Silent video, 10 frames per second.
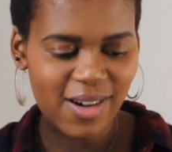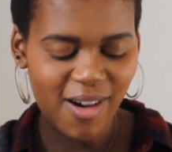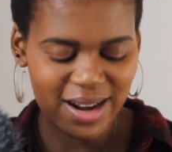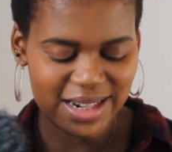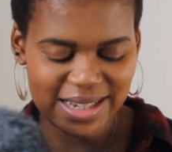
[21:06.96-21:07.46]

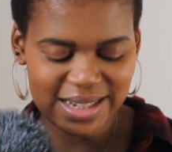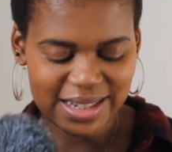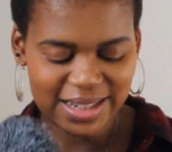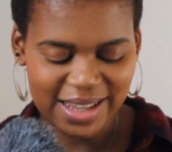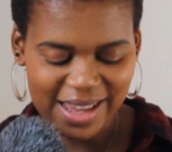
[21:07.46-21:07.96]

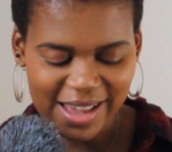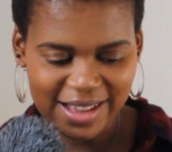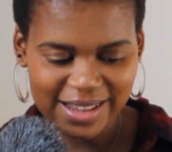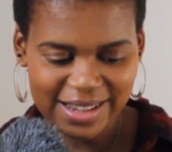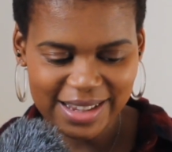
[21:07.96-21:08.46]
honestly.
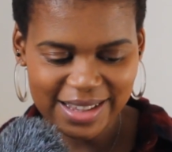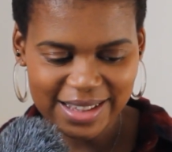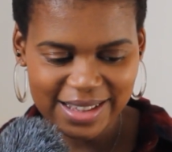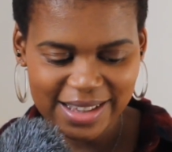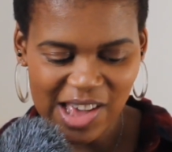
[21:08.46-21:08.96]

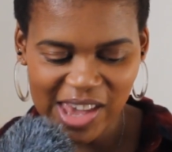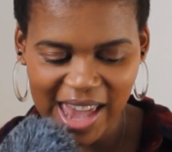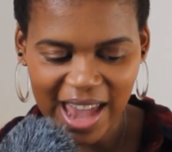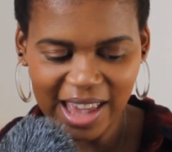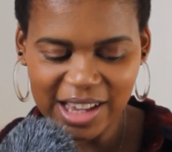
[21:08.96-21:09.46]

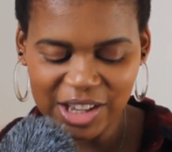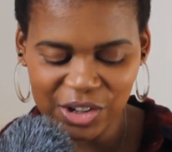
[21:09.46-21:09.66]
Okay,